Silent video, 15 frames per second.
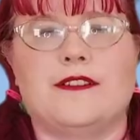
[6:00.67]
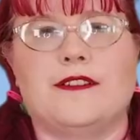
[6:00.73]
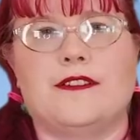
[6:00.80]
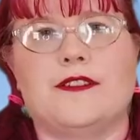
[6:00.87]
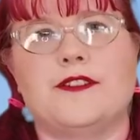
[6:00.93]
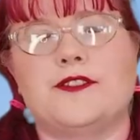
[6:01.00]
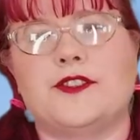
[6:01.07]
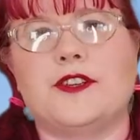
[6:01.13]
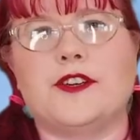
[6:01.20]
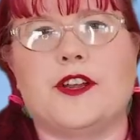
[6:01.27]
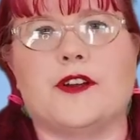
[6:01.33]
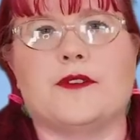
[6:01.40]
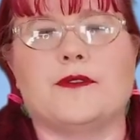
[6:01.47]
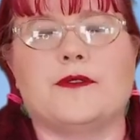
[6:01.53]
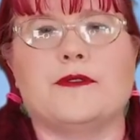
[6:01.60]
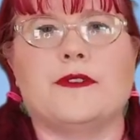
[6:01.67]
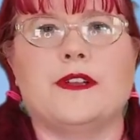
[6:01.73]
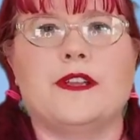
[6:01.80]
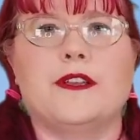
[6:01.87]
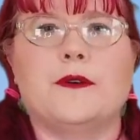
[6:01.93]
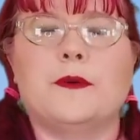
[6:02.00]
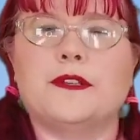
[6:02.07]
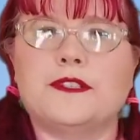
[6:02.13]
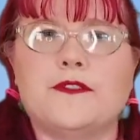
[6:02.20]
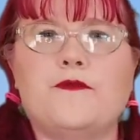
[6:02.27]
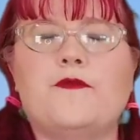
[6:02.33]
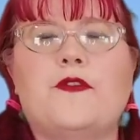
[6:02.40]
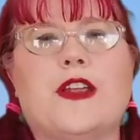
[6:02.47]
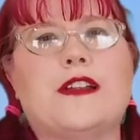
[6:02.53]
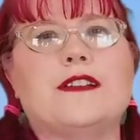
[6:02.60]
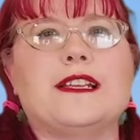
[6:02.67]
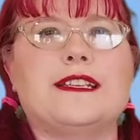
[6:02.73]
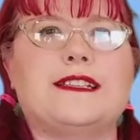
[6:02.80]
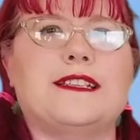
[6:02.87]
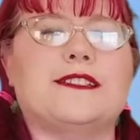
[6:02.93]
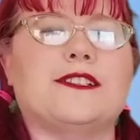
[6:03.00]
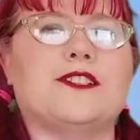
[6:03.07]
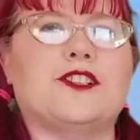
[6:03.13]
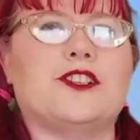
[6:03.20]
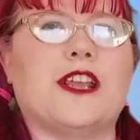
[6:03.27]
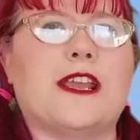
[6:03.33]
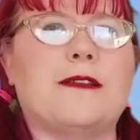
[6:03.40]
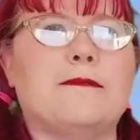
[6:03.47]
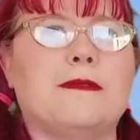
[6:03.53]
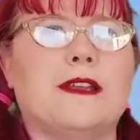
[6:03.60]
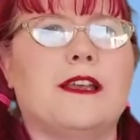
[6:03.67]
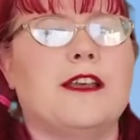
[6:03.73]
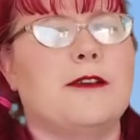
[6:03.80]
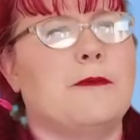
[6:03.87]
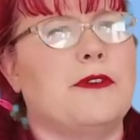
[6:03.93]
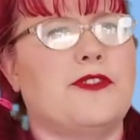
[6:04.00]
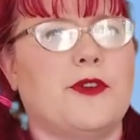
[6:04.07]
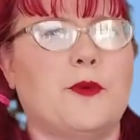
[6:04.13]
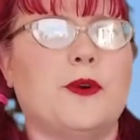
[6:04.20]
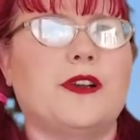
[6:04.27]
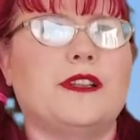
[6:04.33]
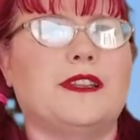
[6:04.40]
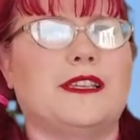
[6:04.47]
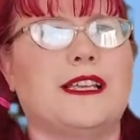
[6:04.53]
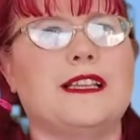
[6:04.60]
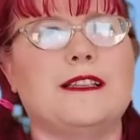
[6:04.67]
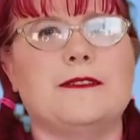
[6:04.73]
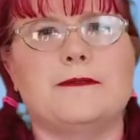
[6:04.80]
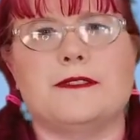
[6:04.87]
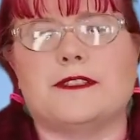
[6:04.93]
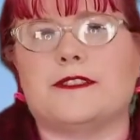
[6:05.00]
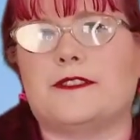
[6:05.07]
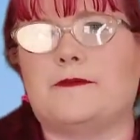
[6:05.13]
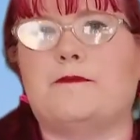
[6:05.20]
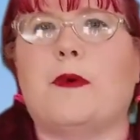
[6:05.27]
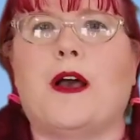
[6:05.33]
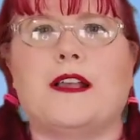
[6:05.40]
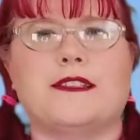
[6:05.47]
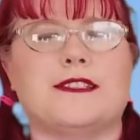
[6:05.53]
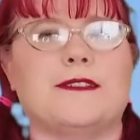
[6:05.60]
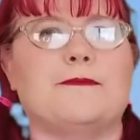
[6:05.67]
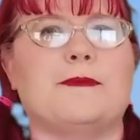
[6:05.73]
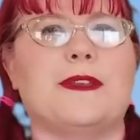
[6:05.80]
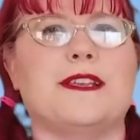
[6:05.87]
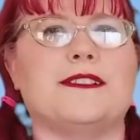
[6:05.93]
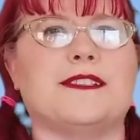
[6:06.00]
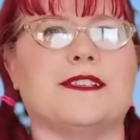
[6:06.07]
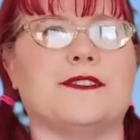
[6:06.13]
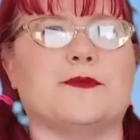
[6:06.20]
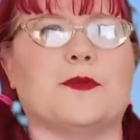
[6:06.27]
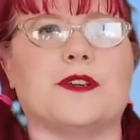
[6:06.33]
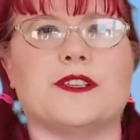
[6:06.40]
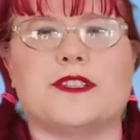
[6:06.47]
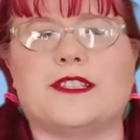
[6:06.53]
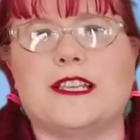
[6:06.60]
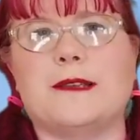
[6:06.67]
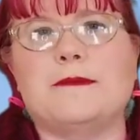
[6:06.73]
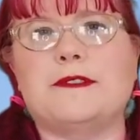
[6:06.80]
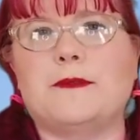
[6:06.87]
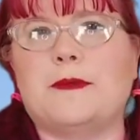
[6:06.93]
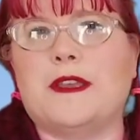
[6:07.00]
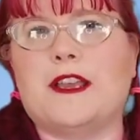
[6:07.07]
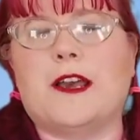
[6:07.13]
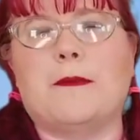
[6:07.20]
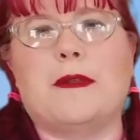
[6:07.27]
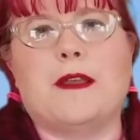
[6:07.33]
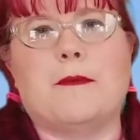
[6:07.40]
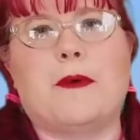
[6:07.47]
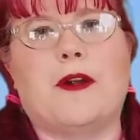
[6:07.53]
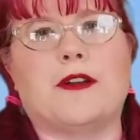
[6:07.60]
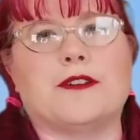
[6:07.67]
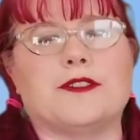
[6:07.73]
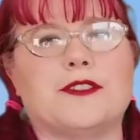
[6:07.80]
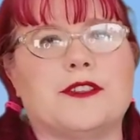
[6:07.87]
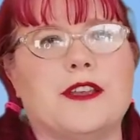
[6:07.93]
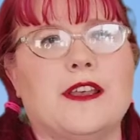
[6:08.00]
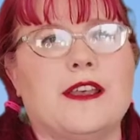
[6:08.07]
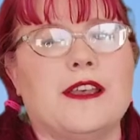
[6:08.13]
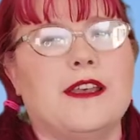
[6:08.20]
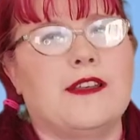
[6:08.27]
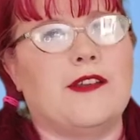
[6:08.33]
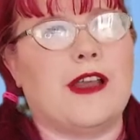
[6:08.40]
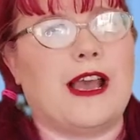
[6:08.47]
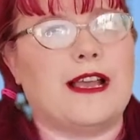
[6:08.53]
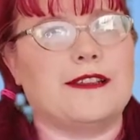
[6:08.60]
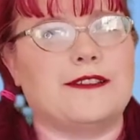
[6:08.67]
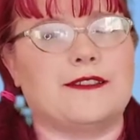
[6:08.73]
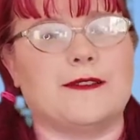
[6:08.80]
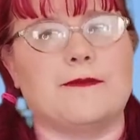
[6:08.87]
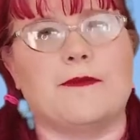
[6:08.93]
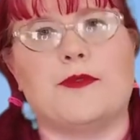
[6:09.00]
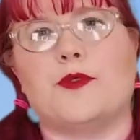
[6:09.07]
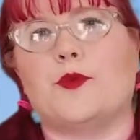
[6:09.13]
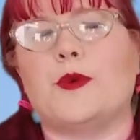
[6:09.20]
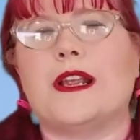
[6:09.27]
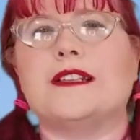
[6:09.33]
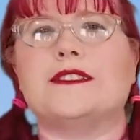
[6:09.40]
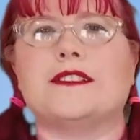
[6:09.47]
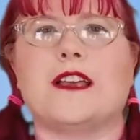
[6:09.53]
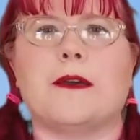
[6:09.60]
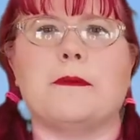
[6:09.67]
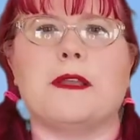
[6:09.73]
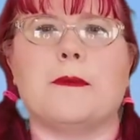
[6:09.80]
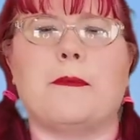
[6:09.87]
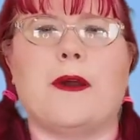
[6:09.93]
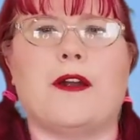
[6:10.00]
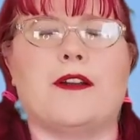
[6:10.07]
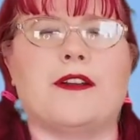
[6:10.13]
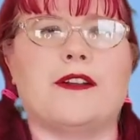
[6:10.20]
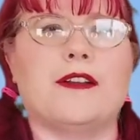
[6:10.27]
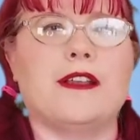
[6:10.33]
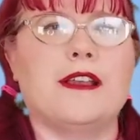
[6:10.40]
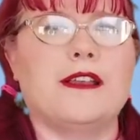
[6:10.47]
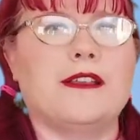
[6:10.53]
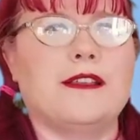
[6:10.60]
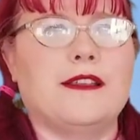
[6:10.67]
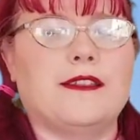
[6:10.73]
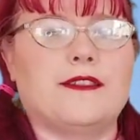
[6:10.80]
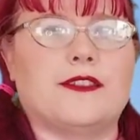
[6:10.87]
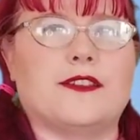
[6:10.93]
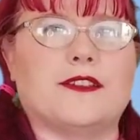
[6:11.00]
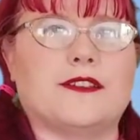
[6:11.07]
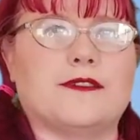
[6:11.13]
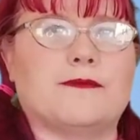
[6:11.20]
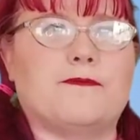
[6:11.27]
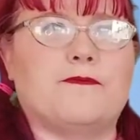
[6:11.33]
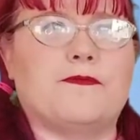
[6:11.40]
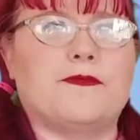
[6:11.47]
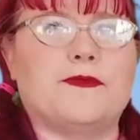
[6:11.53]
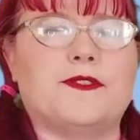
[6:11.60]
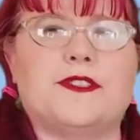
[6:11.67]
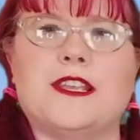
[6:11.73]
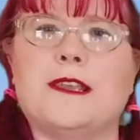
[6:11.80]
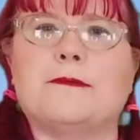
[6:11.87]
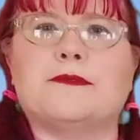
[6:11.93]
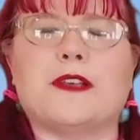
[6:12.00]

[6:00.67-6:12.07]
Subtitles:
The surcoat was in fairly decent shape, but there were little spots and pieces where it seemed to be coming apart. You had some threads coming apart, the seams